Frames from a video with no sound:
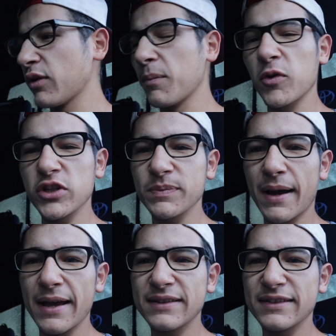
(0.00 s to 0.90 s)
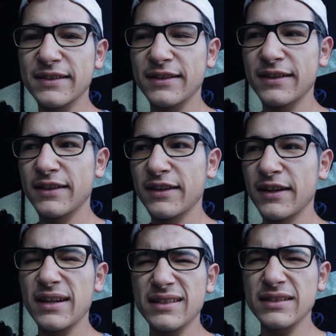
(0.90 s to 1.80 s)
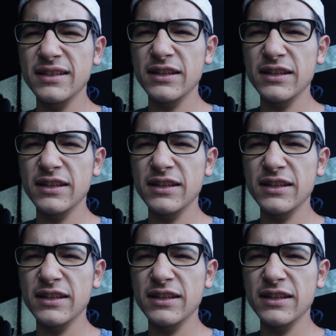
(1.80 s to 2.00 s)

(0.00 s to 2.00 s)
no more spots. Listen to